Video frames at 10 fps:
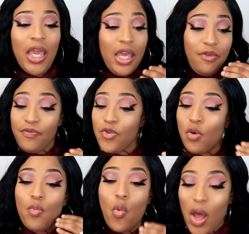if
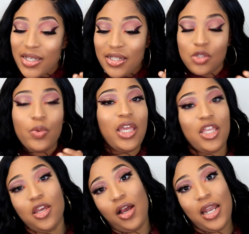you want this
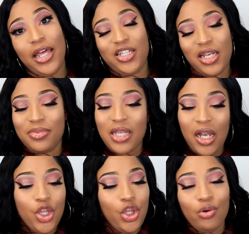wig in your collection, I'm
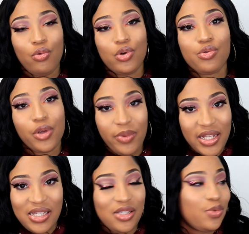telling you, you won't
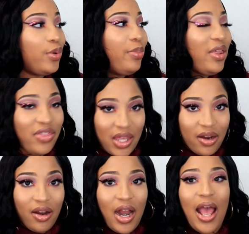regret it. It will be
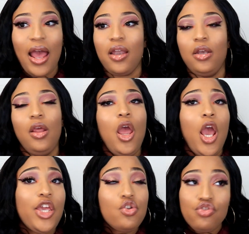there and
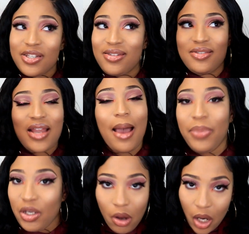you just
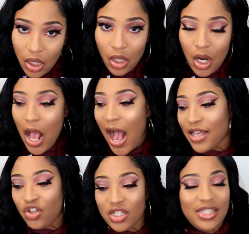snap it on.
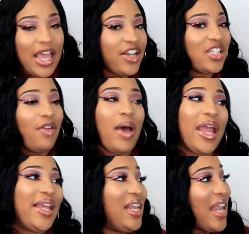As you can see, I just have
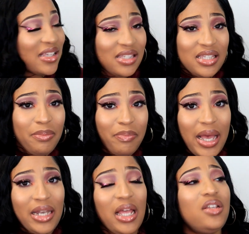my elastic
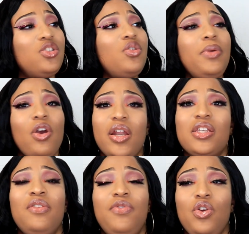band, and to be
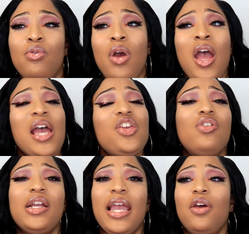honest, if you
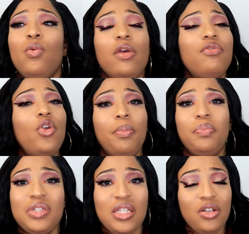could get away with
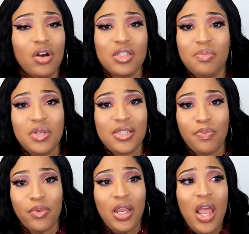not putting got to be
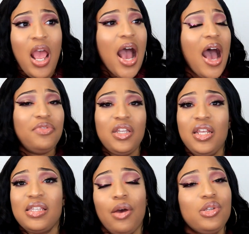spray. Half the
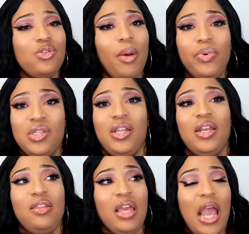days I was not putting
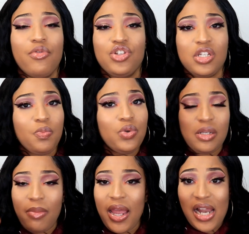anything, I was just
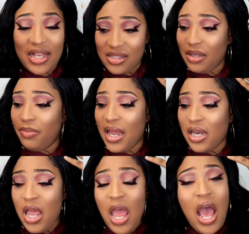putting my elastic
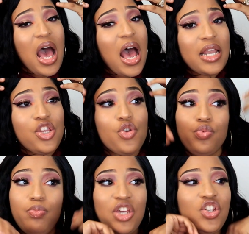band, and
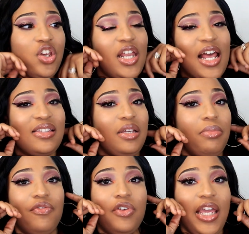you measure your
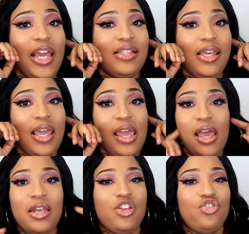elastic band from ear to
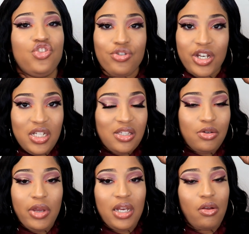ear and then you stretch it,
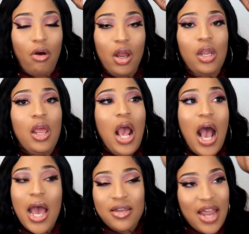sew it on,
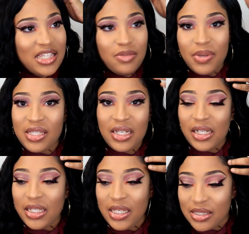and that's
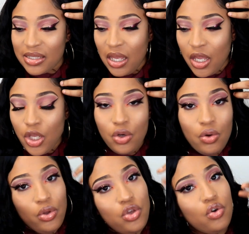basically it. You
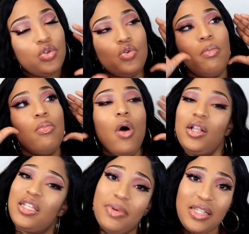know, you could do
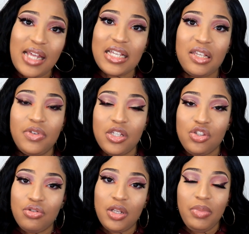multiple sizes of
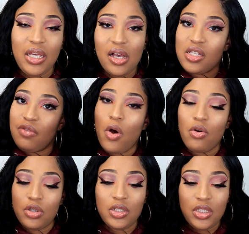this unit because of
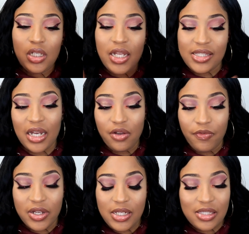how the lace at the
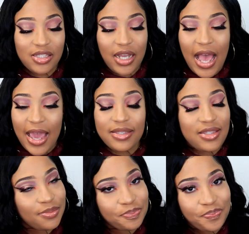front is. So
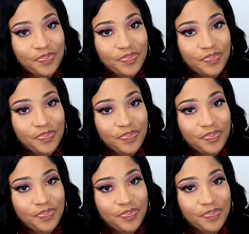guys,